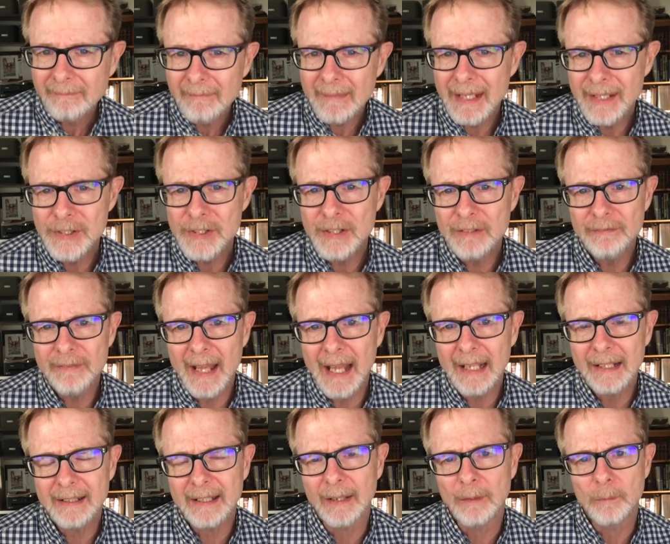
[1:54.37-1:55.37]
it's the
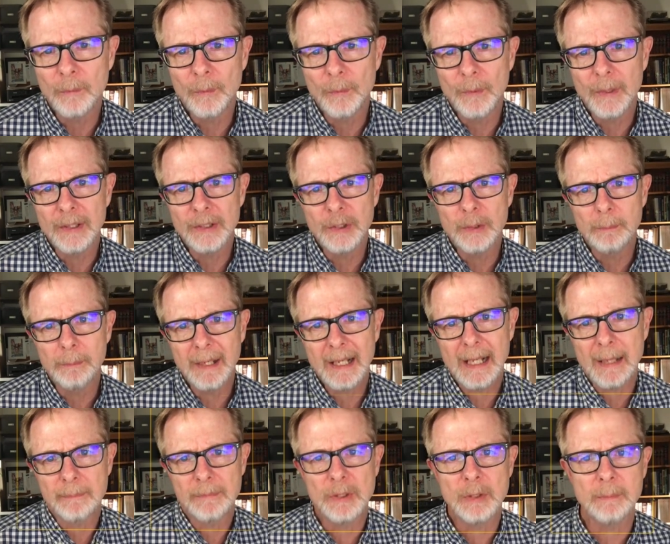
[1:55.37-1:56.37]
fact that when you pick
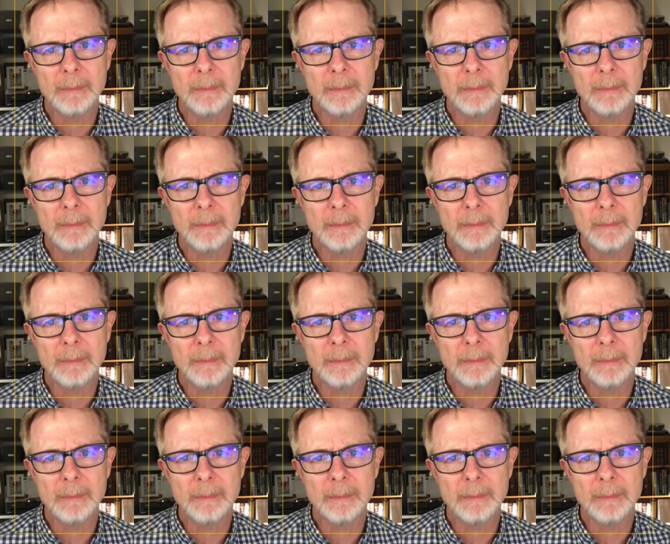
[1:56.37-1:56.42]
up two